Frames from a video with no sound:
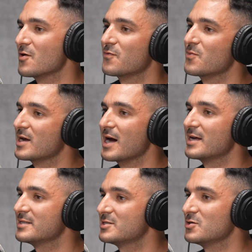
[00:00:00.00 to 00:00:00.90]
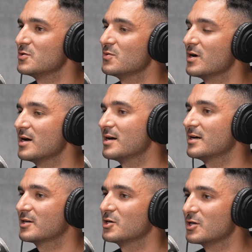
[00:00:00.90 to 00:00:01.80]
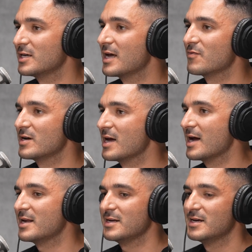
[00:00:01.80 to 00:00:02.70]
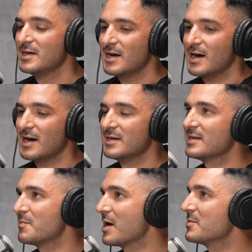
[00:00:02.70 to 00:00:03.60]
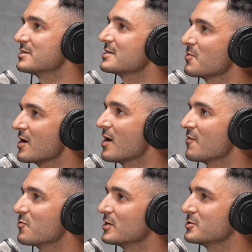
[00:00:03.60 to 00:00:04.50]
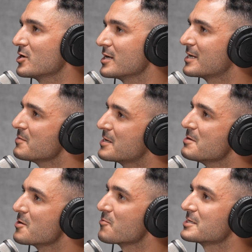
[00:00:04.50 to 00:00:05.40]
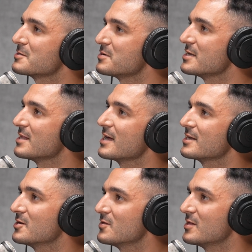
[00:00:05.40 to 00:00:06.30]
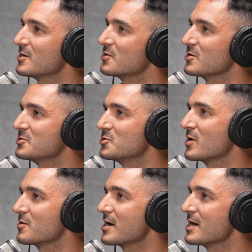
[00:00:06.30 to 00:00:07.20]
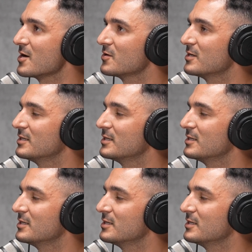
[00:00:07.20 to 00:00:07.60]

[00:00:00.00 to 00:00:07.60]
girlfriend, we got into cooking every night, and I'm the same way. I've really enjoyed it. Give me a recipe that you're enjoying right now.